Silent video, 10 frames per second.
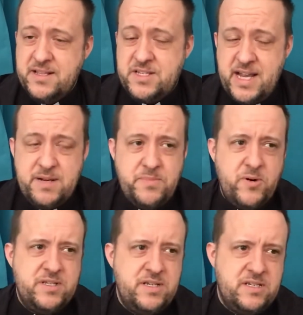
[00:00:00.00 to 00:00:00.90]
The second
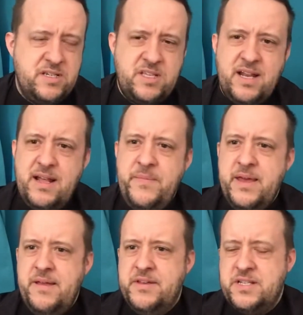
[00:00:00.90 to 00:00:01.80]
point is that
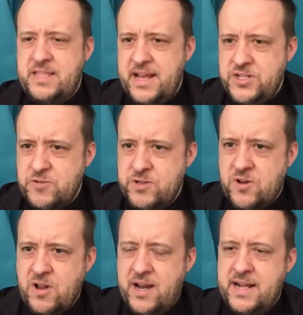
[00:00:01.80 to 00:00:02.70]
there's a danger with
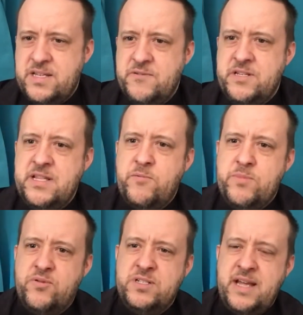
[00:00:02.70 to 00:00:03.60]
online activity that we
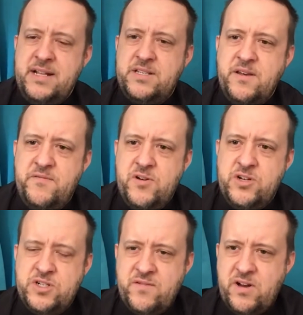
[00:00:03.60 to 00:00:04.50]
present a
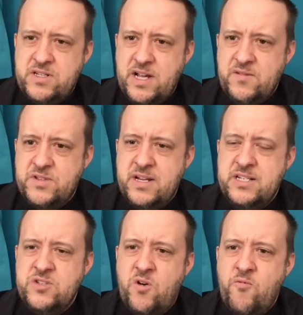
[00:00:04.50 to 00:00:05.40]
version of ourselves that
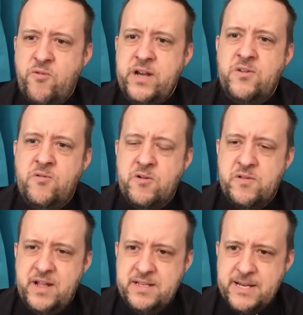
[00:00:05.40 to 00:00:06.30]
is not real or
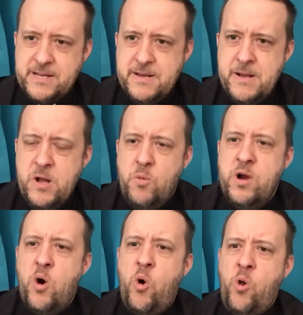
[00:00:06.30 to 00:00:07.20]
authentic.
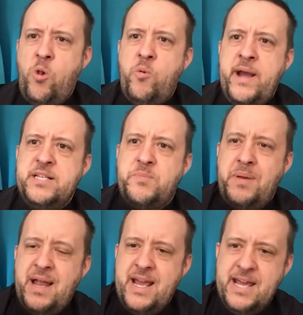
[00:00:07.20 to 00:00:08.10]
We're always
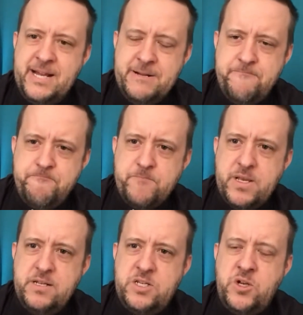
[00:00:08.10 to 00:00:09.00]
playing
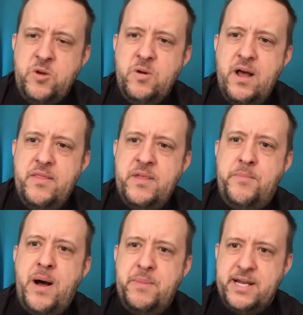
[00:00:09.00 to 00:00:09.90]
to the
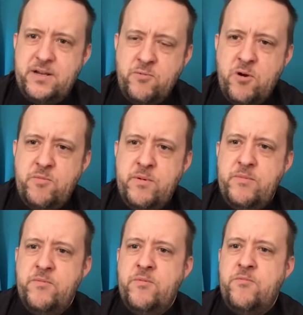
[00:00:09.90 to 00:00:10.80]
public.
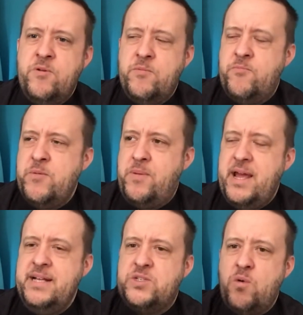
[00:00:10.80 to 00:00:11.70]
We're
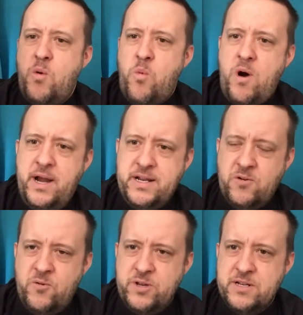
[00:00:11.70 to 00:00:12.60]
playing to a wider
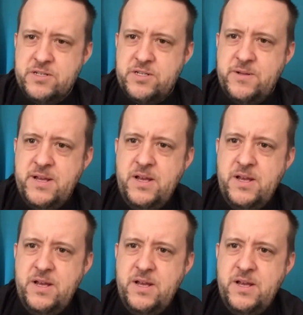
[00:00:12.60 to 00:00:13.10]
audience.